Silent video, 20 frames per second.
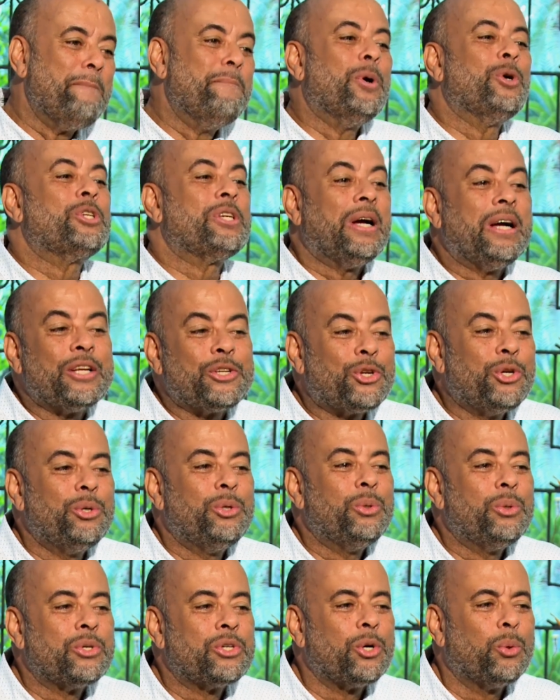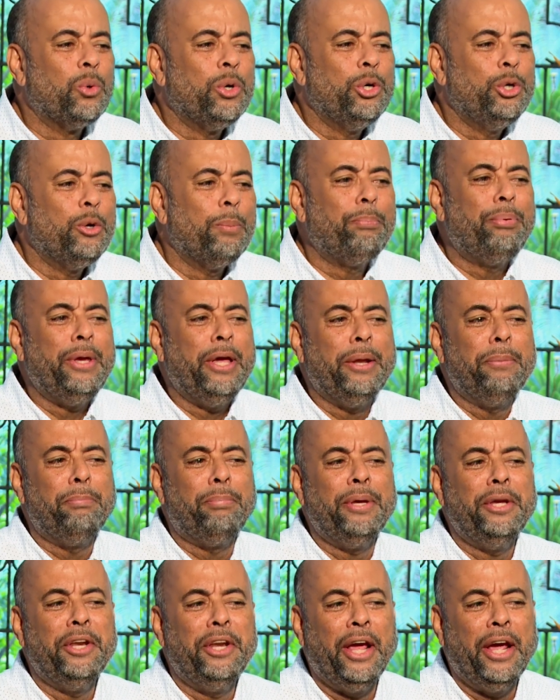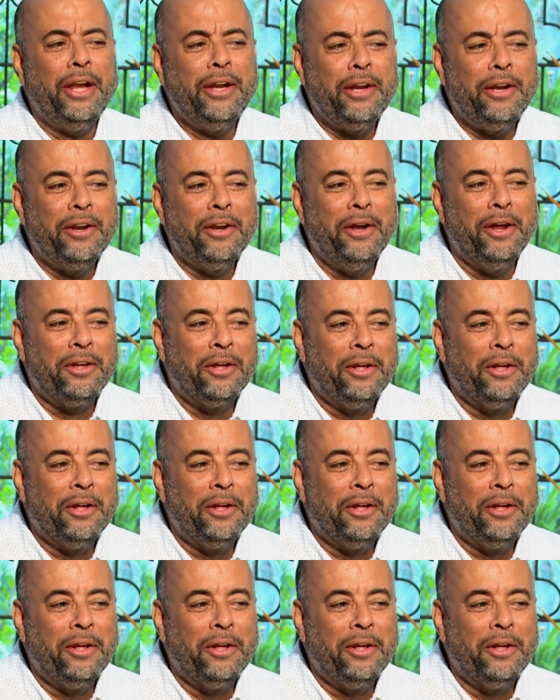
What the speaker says: I must ask you though, sir, were you PNP then?